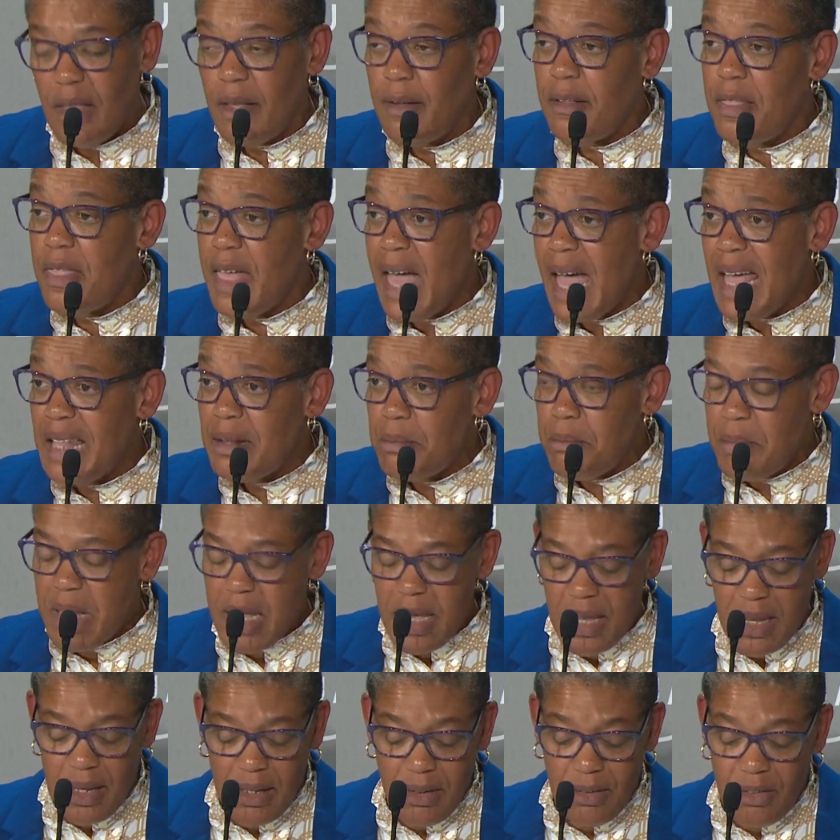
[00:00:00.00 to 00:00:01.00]
That
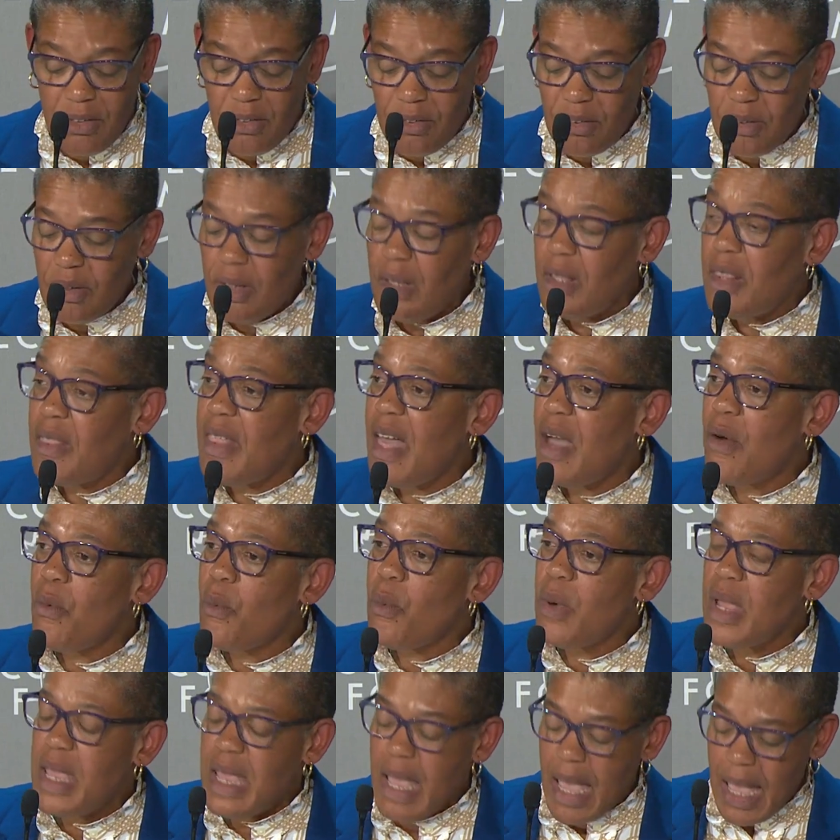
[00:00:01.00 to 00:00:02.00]
means that
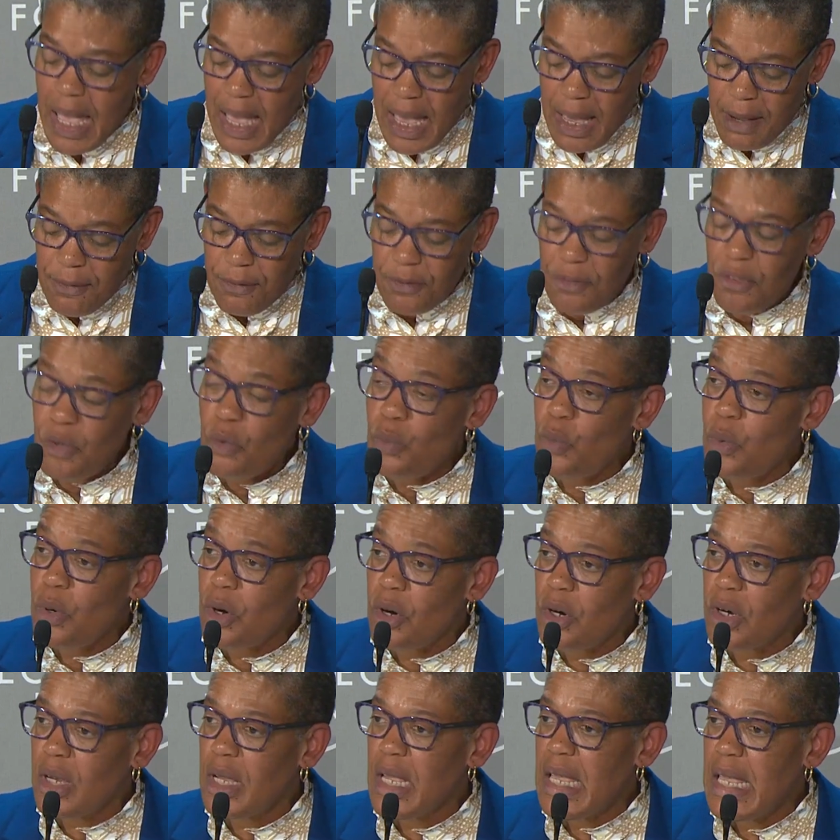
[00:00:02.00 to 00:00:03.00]
we have to
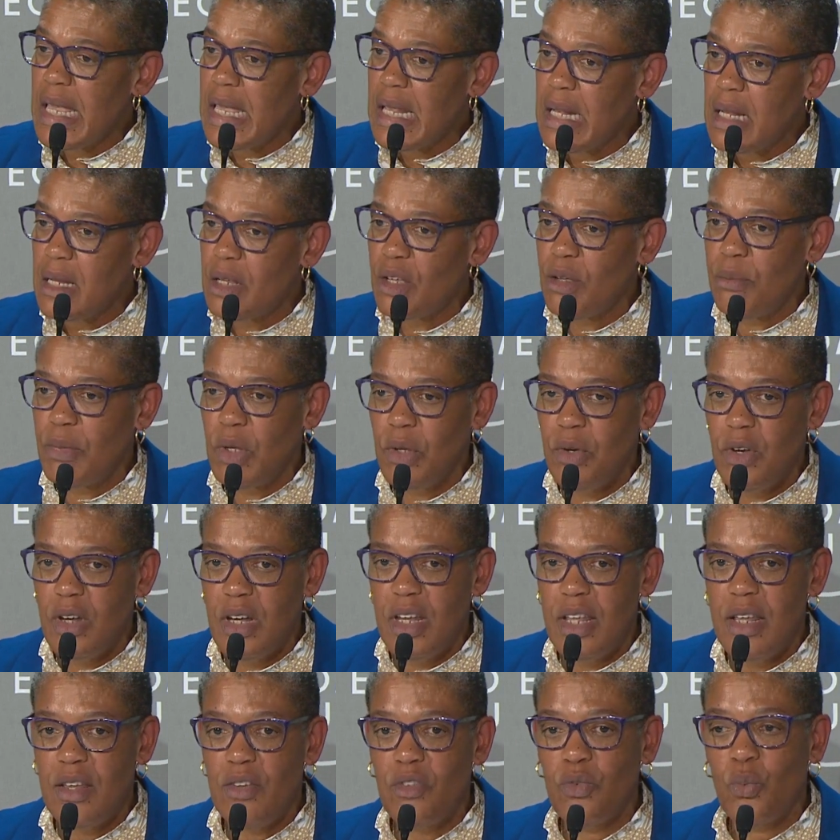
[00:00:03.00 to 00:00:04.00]
work in
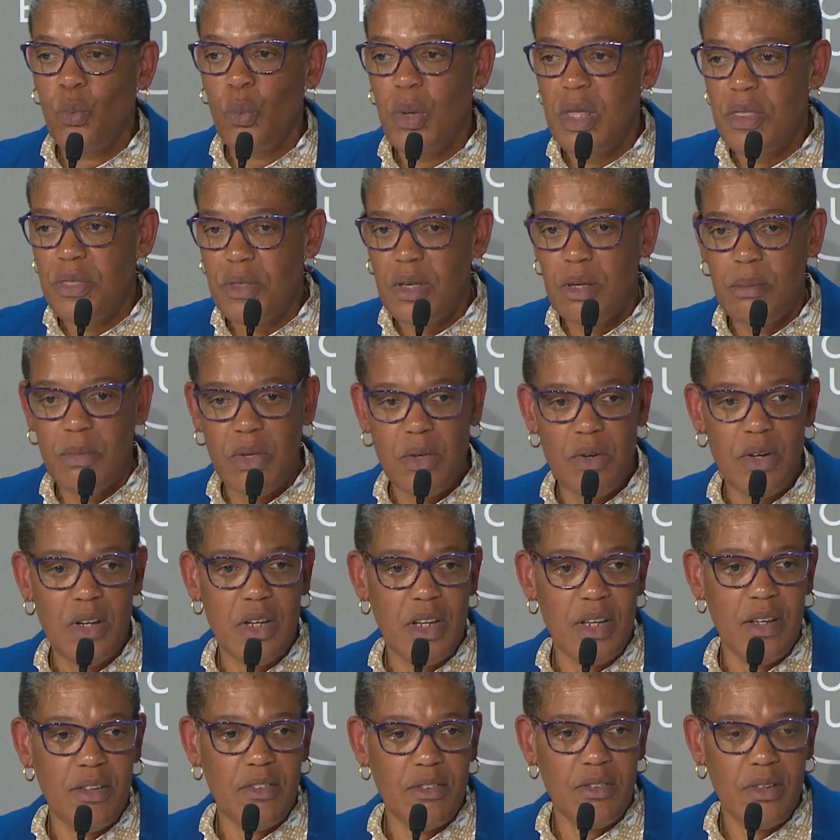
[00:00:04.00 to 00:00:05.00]
communities, with
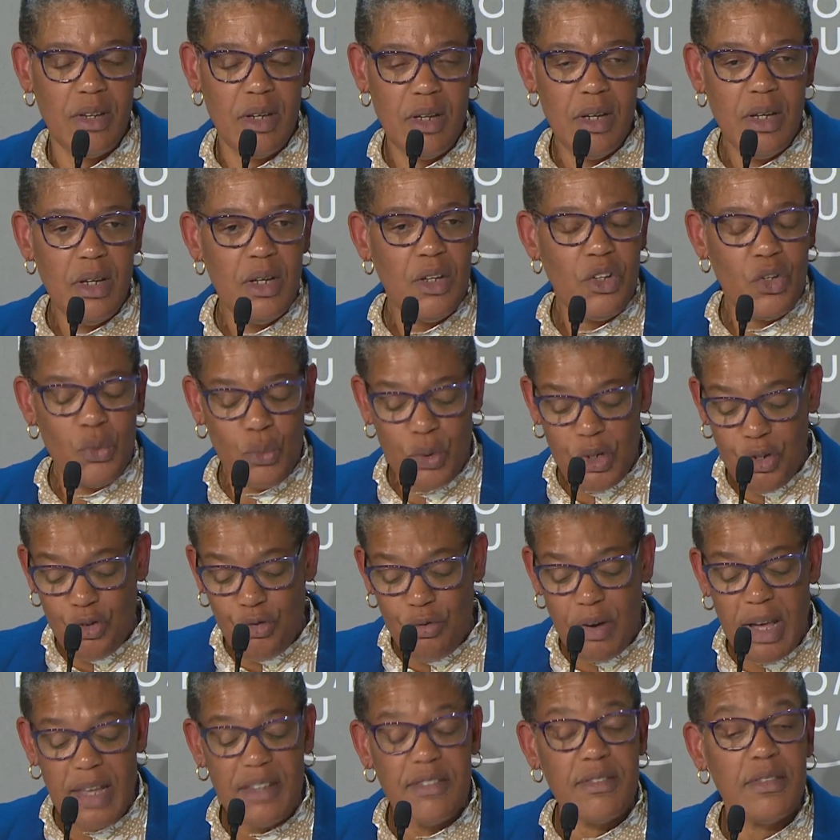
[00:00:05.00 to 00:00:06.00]
communities, to
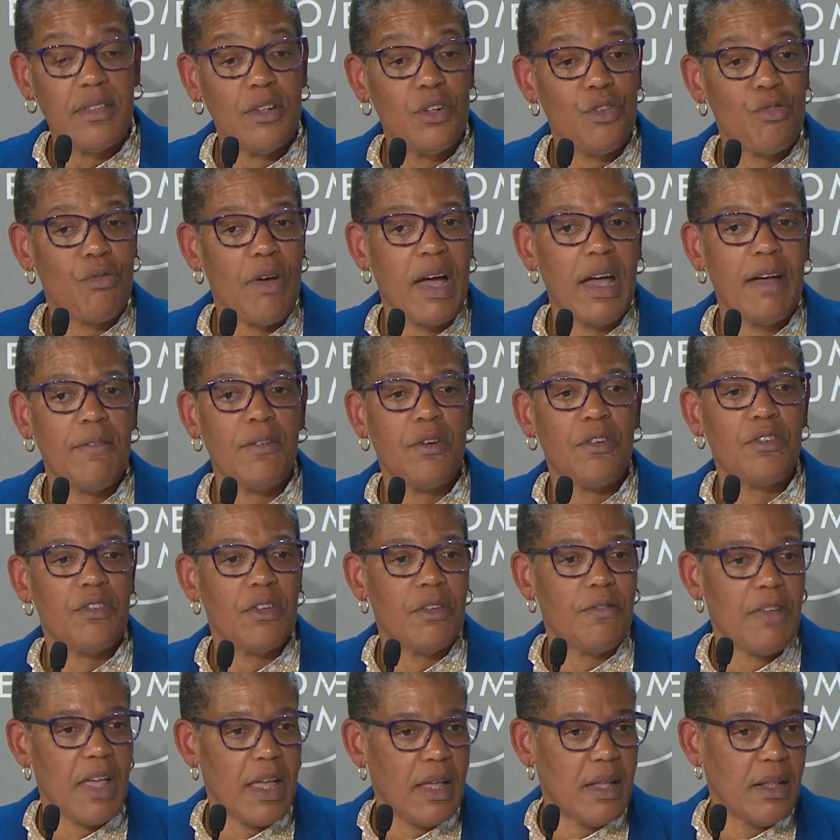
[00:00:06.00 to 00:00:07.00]
address the drivers
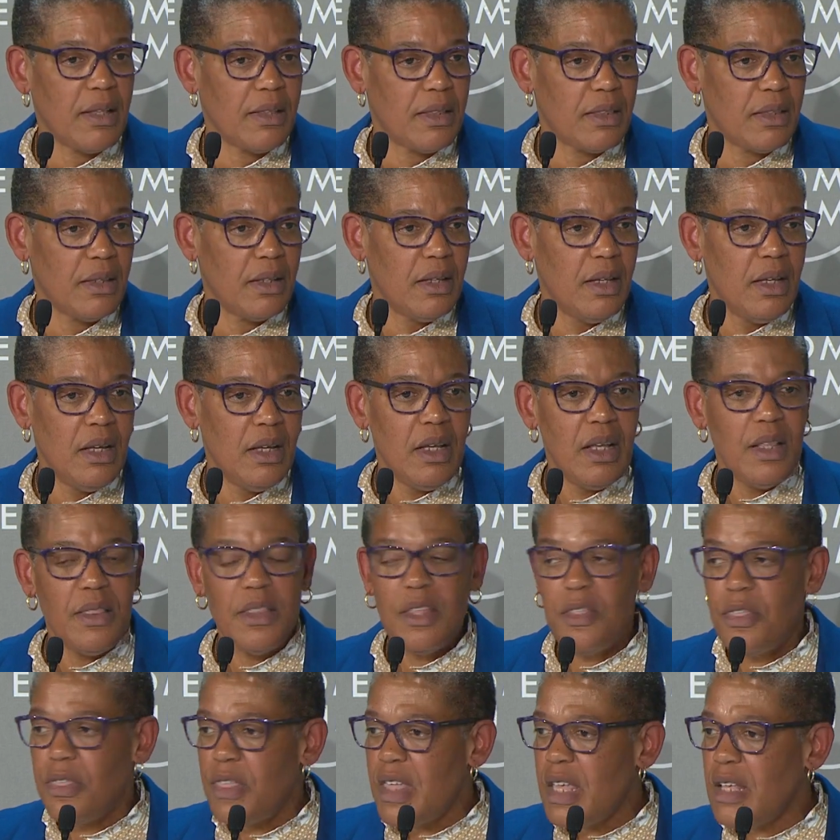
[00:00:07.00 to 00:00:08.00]
of health,
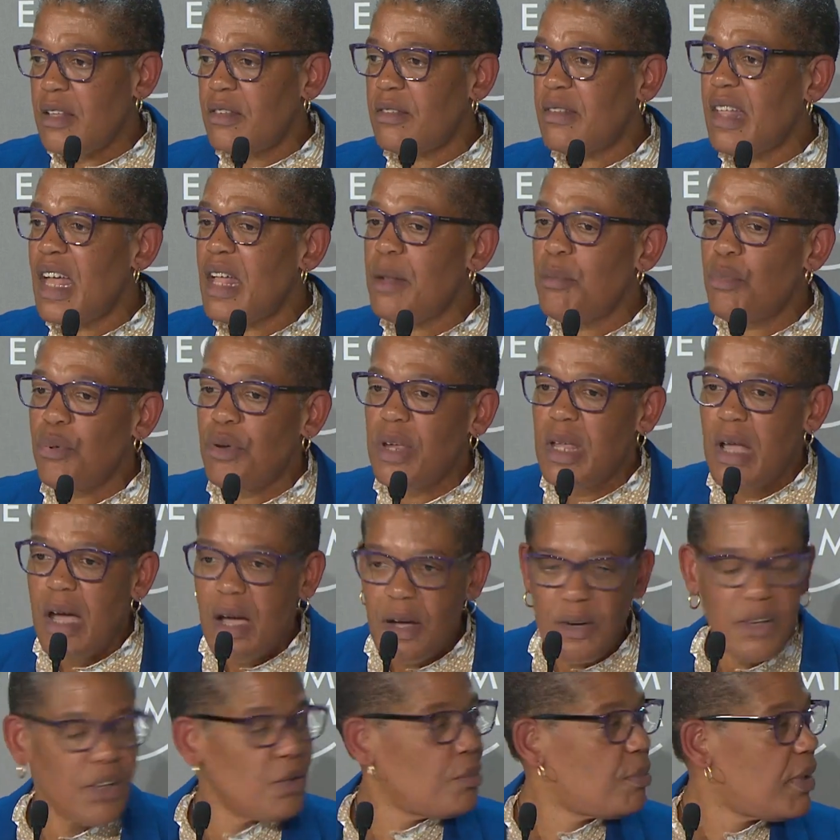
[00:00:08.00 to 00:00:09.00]
the things that
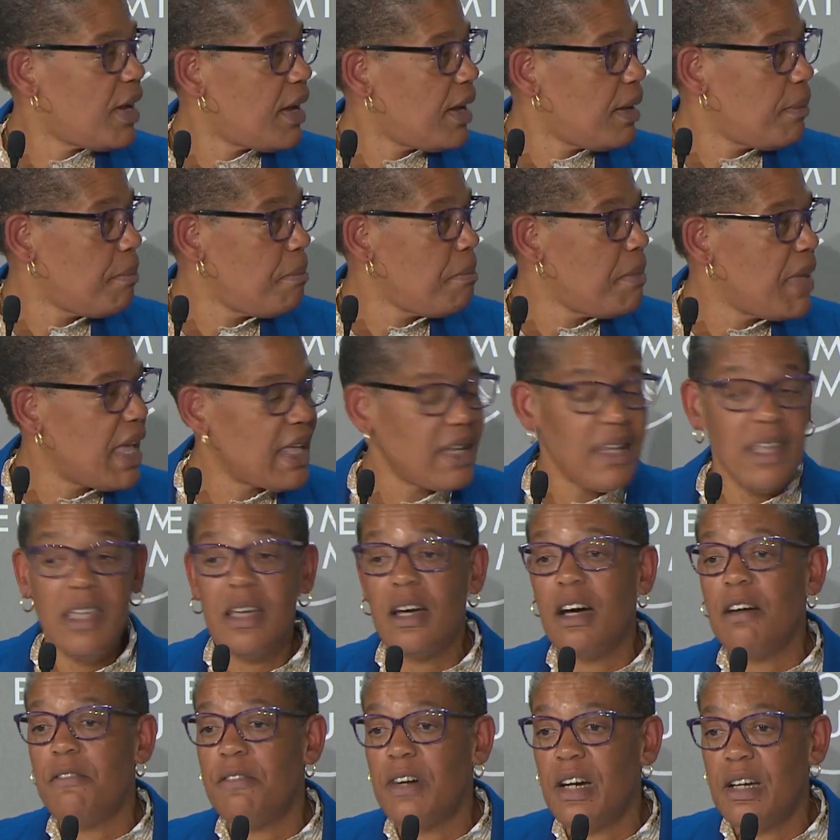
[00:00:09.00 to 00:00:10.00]
preoccupy many
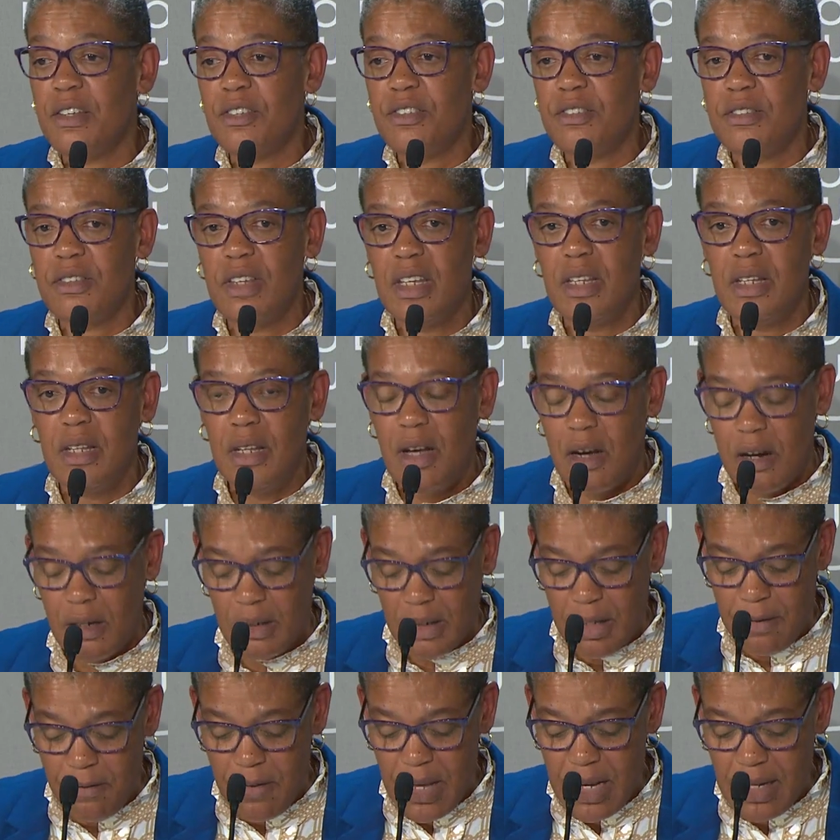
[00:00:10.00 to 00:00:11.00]
of us in our
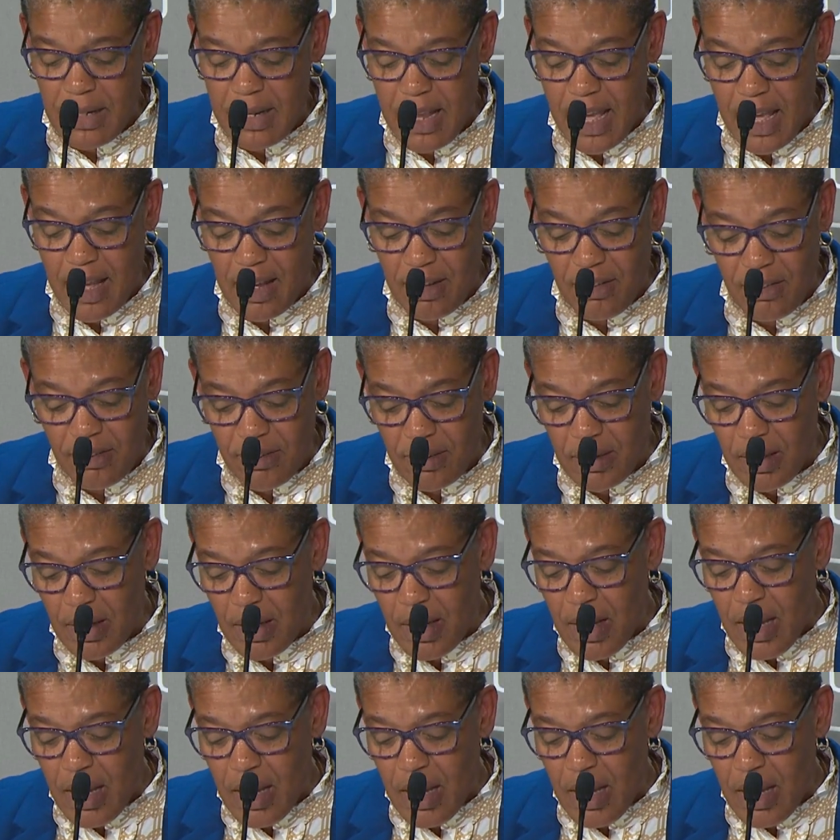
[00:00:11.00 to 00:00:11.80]
living days.